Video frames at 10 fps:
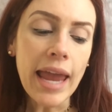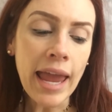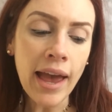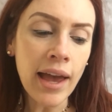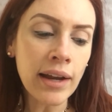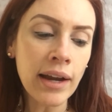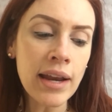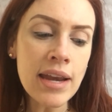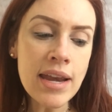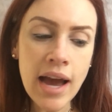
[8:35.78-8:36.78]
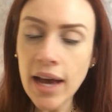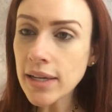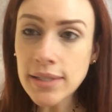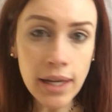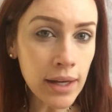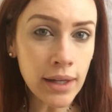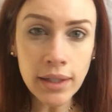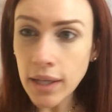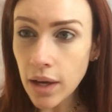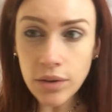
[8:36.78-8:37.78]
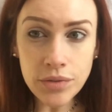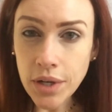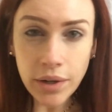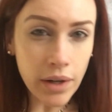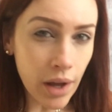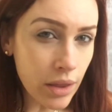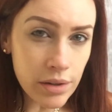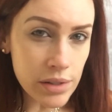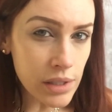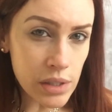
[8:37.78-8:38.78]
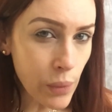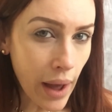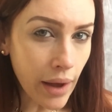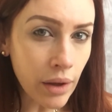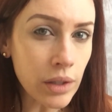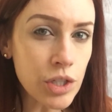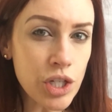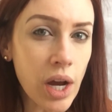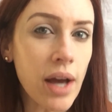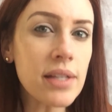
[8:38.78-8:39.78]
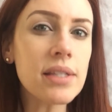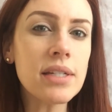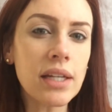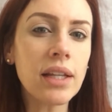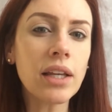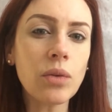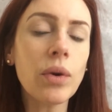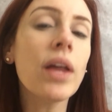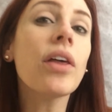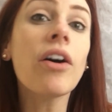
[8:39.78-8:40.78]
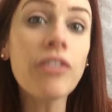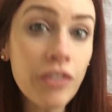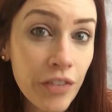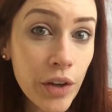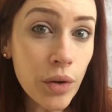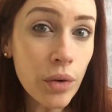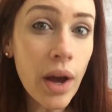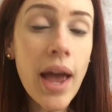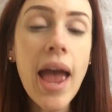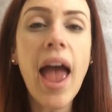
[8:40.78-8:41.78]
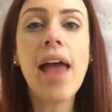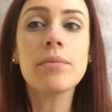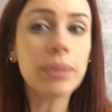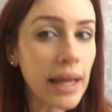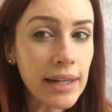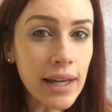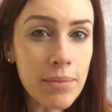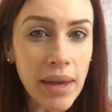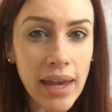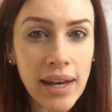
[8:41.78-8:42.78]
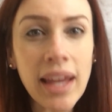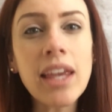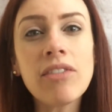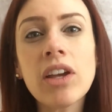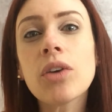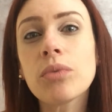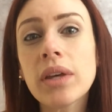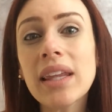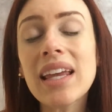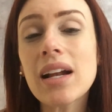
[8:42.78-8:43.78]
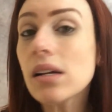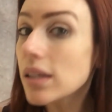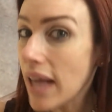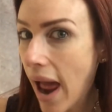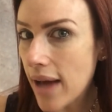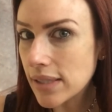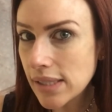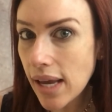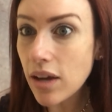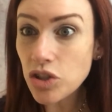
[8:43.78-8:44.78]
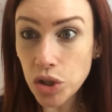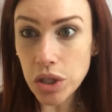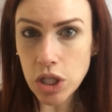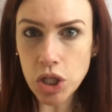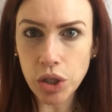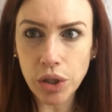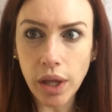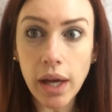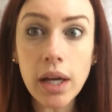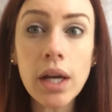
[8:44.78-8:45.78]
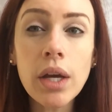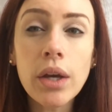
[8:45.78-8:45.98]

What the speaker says: and not a ton of dark colors as well, just dealing with a few and blending them in and giving a really classic traditional look.